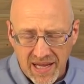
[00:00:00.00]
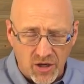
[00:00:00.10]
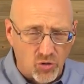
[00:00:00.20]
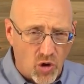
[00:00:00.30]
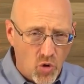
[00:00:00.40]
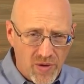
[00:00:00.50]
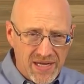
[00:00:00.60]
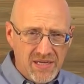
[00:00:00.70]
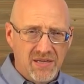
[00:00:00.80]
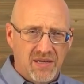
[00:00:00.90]
a
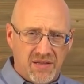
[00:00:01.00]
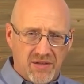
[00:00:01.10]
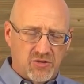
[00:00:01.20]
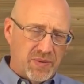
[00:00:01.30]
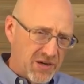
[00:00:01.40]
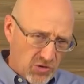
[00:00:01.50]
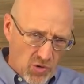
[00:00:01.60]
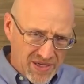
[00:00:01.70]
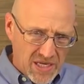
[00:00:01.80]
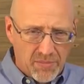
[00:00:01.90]
growing, uh, there's been a
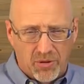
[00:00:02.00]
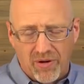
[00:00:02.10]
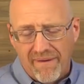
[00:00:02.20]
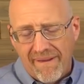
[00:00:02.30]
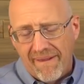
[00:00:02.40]
growing number